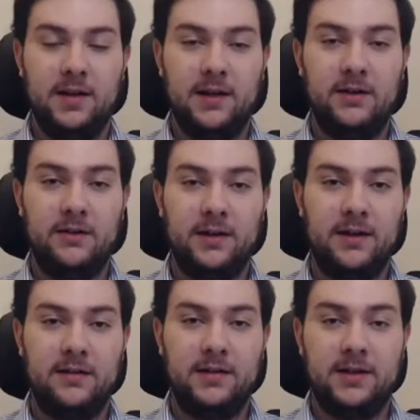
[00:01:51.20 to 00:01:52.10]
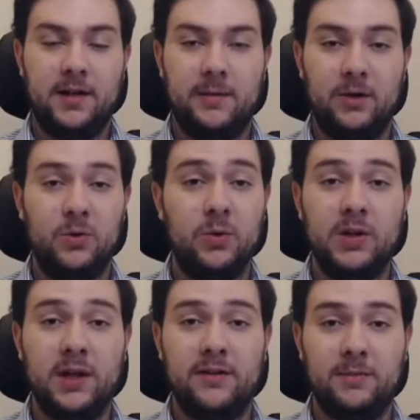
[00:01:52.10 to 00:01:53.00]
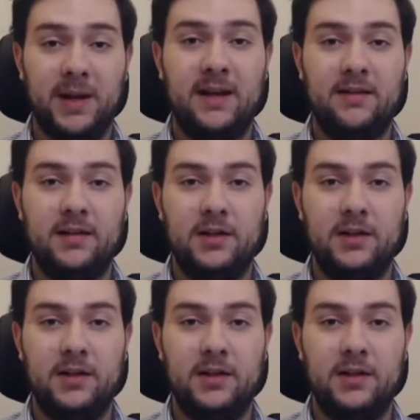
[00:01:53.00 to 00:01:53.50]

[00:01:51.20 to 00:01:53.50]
it looks like he's going to come out all guns blazing,